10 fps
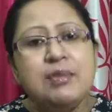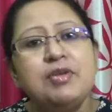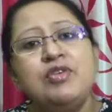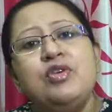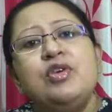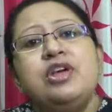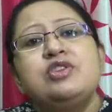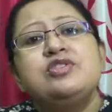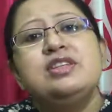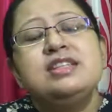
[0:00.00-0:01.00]
Before going
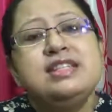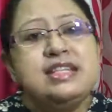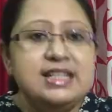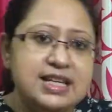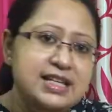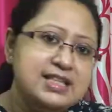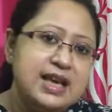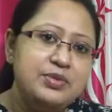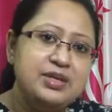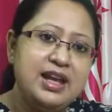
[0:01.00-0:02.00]
into the details,
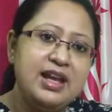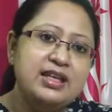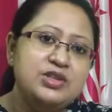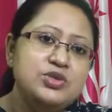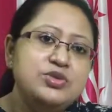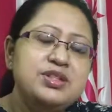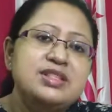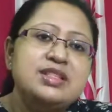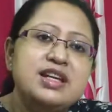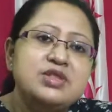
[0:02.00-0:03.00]
I would like to
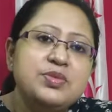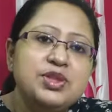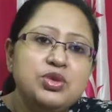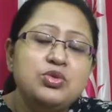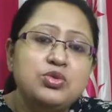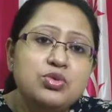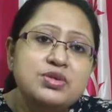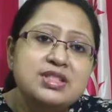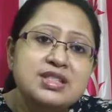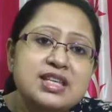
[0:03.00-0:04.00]
discuss with you
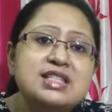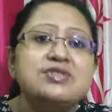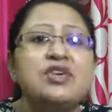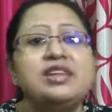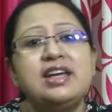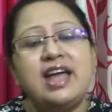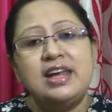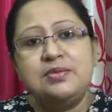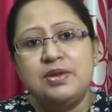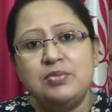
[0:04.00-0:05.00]
who sits for the
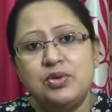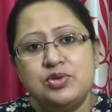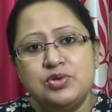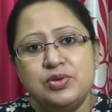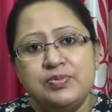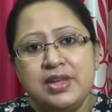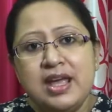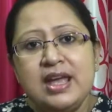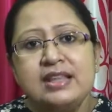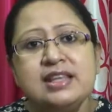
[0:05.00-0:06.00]
academic module.
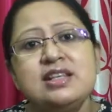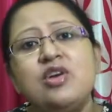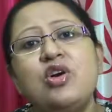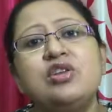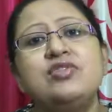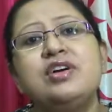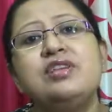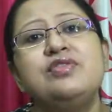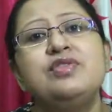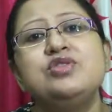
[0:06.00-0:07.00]
There's a lot of
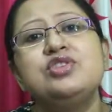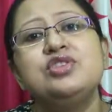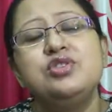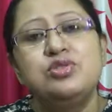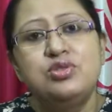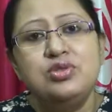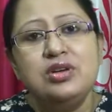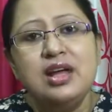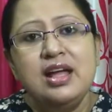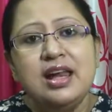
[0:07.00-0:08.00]
confusion, you
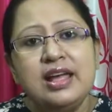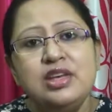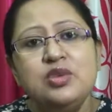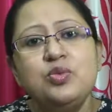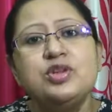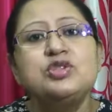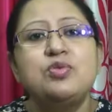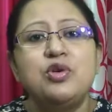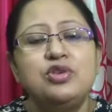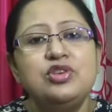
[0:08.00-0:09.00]
know, like, you know, which
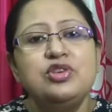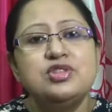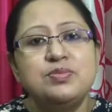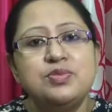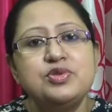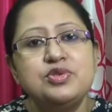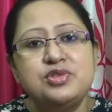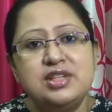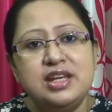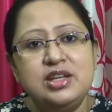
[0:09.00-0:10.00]
module you're supposed
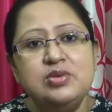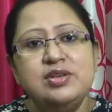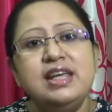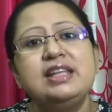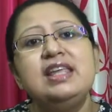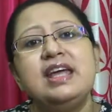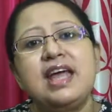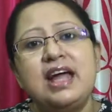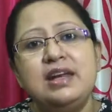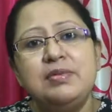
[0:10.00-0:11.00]
to take. You'll take the
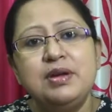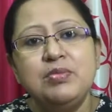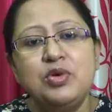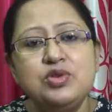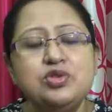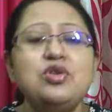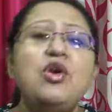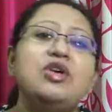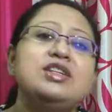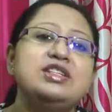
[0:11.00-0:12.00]
academic module
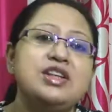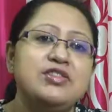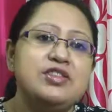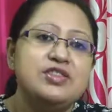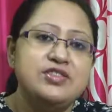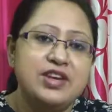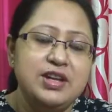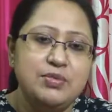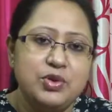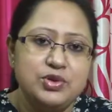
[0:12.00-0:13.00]
or the general
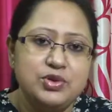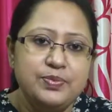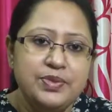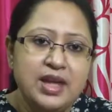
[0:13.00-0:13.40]
training module.